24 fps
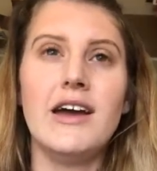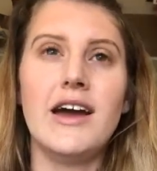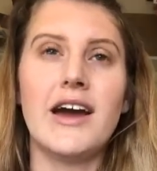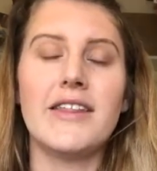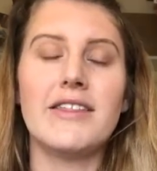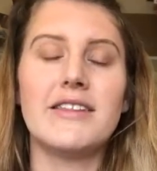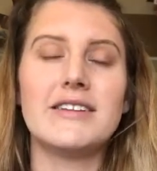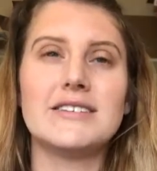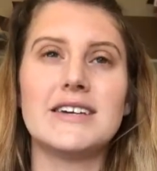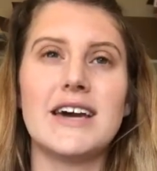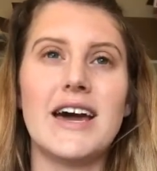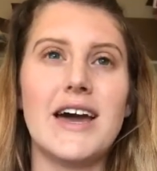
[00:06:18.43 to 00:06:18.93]

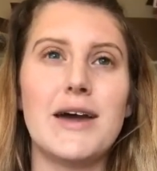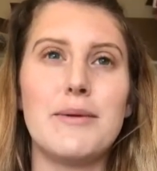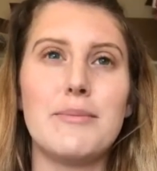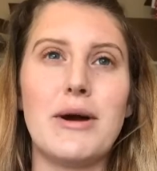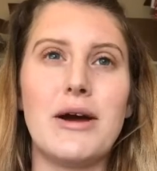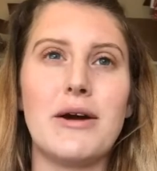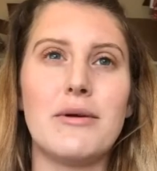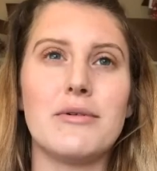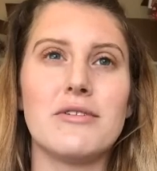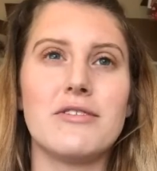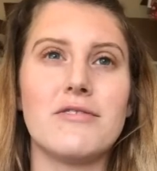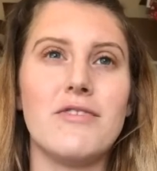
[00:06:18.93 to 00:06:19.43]
at the time
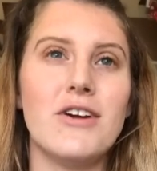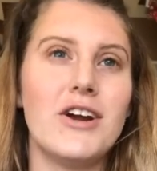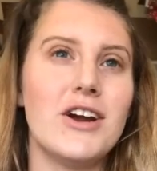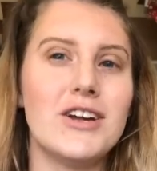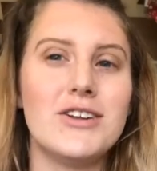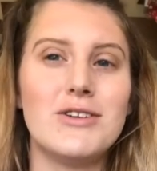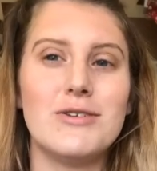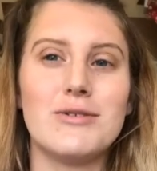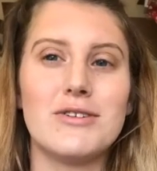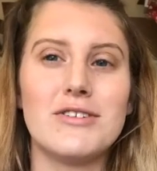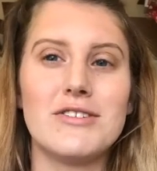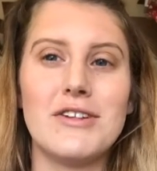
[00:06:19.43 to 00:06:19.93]
I was
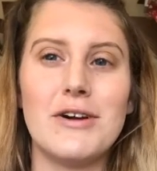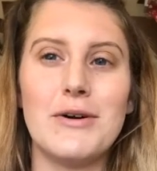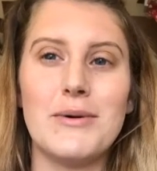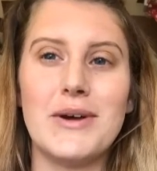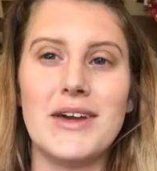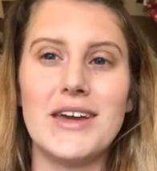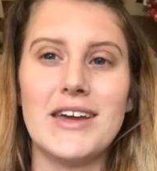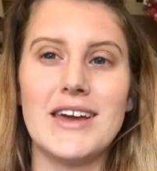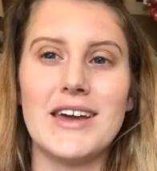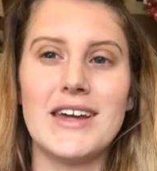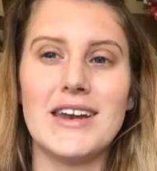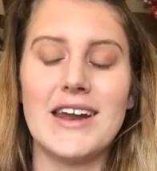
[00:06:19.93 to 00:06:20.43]
very new to
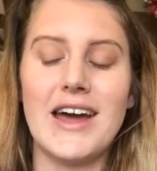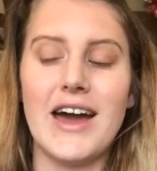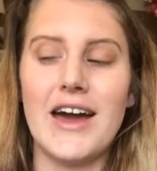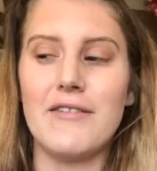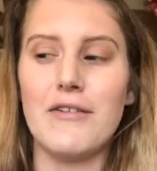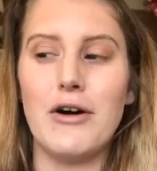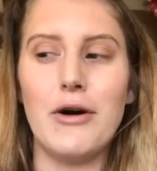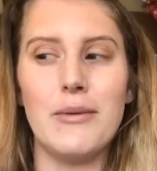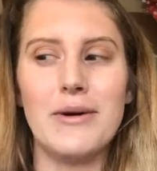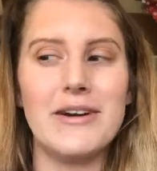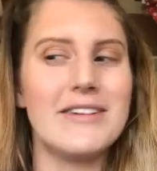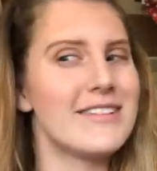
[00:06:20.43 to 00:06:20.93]
sewing and
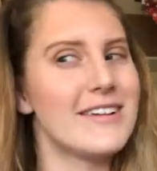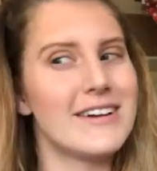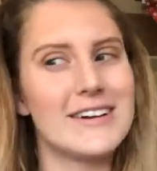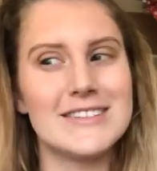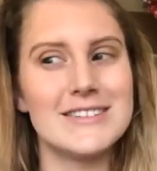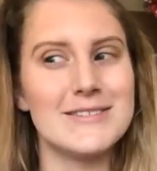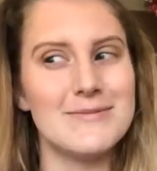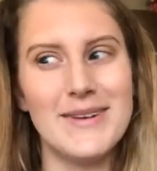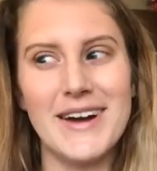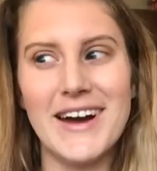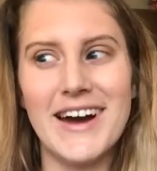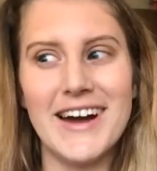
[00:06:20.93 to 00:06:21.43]
I've always
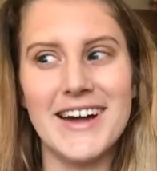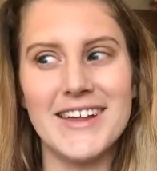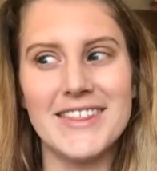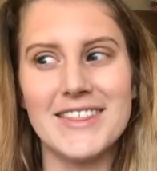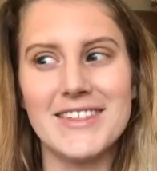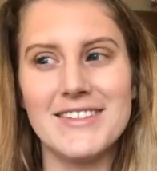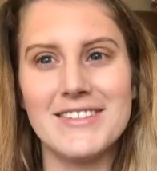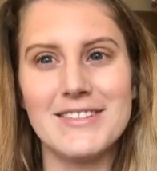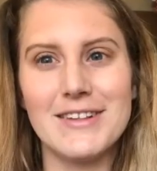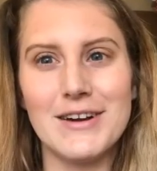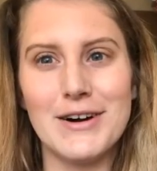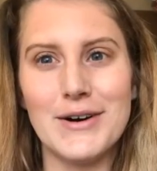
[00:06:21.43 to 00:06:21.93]
sucked at
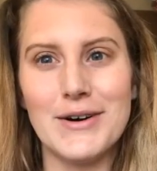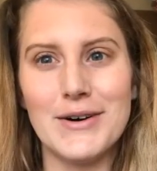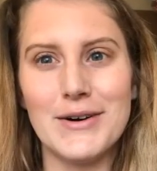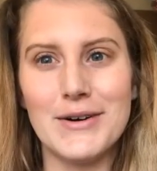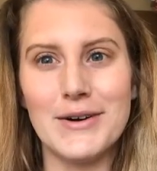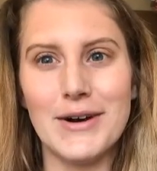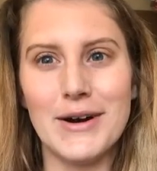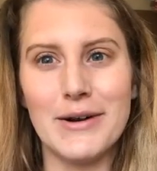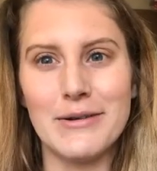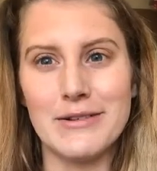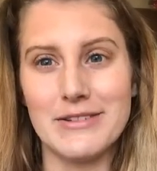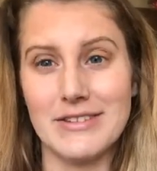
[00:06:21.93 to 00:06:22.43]
math, so
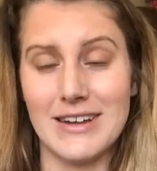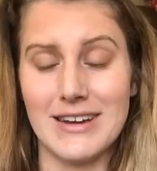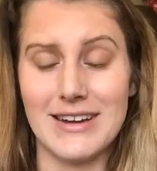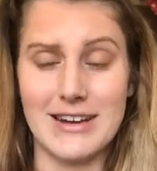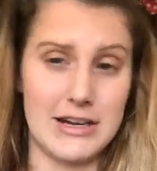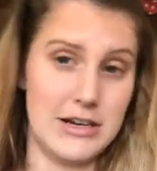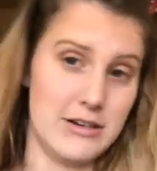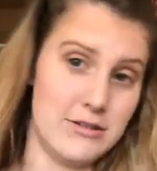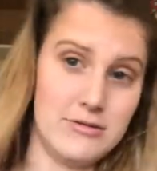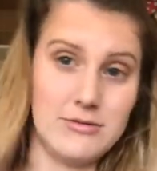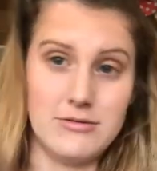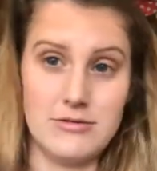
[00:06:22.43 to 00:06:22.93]
I was like,
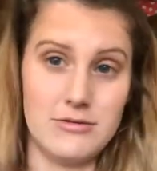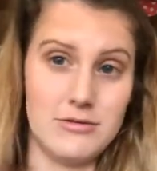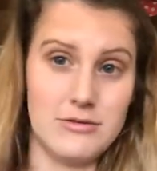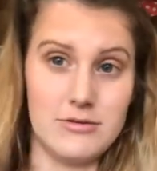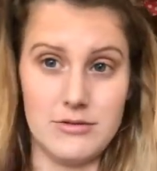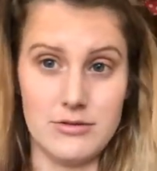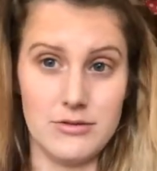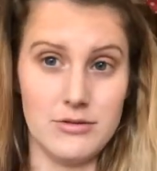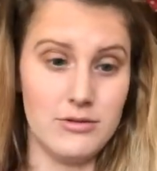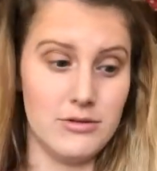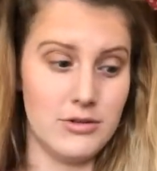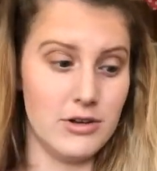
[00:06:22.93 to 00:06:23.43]
I don't
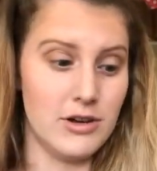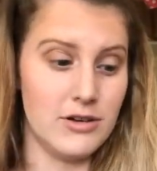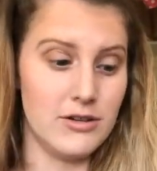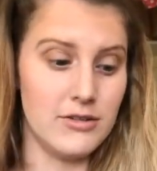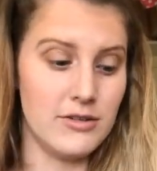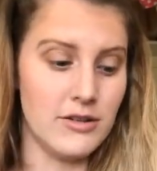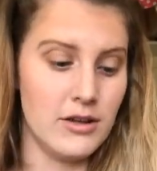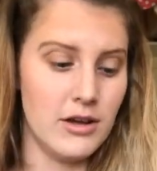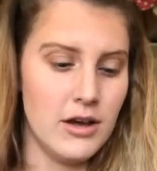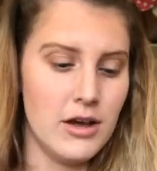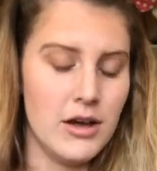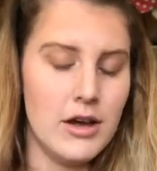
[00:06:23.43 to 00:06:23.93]
want to do
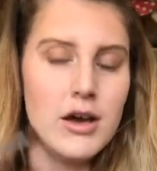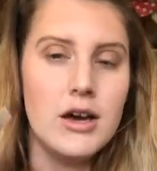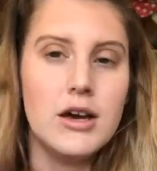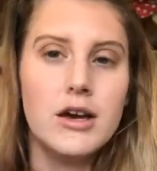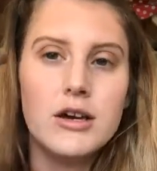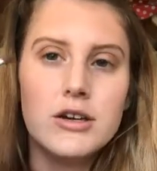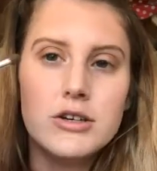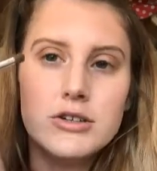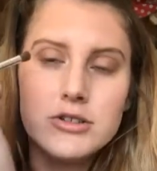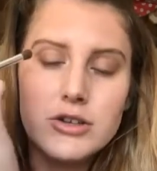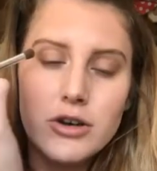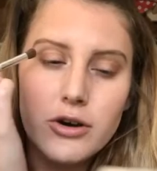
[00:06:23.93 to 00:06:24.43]
this.
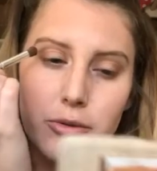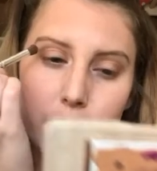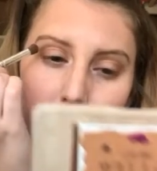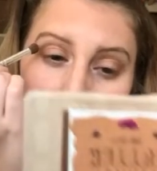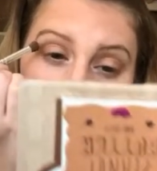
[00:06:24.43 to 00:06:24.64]
So